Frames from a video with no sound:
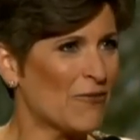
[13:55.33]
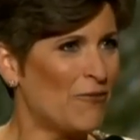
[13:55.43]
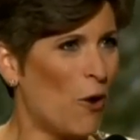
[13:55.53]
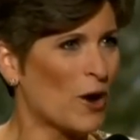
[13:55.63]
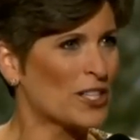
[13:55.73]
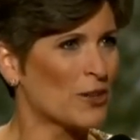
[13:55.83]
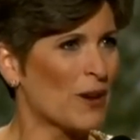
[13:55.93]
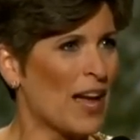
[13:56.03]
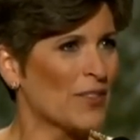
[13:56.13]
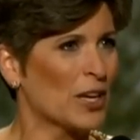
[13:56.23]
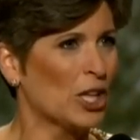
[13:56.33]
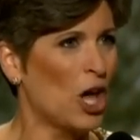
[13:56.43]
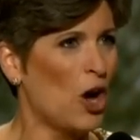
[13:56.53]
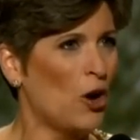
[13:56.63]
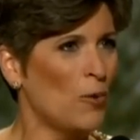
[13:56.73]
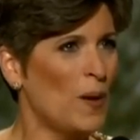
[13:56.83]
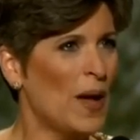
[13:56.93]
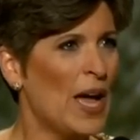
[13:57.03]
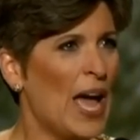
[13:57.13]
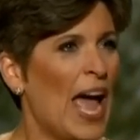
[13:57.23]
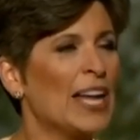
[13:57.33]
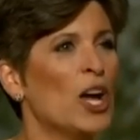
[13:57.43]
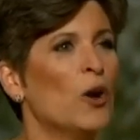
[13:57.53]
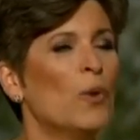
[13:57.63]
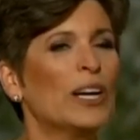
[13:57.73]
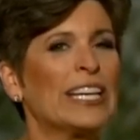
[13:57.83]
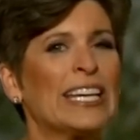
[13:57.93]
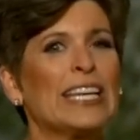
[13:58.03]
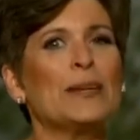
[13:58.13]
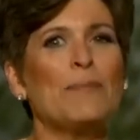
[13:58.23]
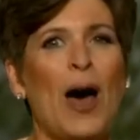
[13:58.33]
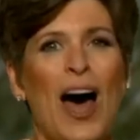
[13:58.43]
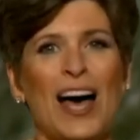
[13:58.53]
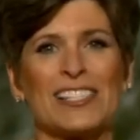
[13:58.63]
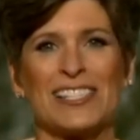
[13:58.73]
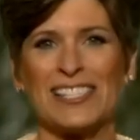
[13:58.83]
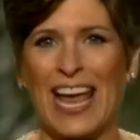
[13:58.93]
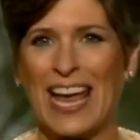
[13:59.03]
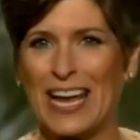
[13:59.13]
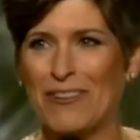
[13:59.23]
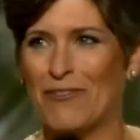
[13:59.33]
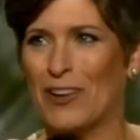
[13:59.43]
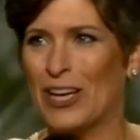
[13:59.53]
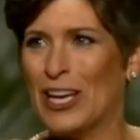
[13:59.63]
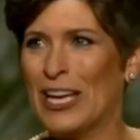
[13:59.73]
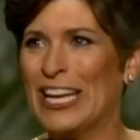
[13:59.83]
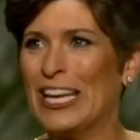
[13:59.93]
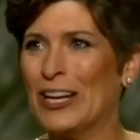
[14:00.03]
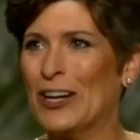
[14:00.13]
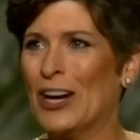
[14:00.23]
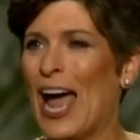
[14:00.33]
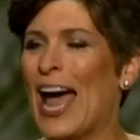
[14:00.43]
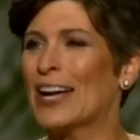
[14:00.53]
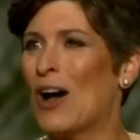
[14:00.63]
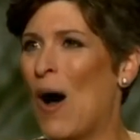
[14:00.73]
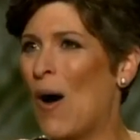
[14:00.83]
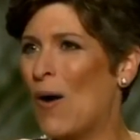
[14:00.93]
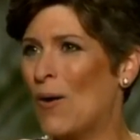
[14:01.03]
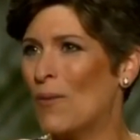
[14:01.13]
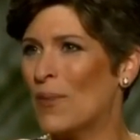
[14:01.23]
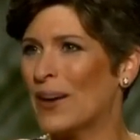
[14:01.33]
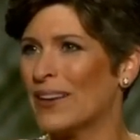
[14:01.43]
force around the globe and who will keep us safe here at home.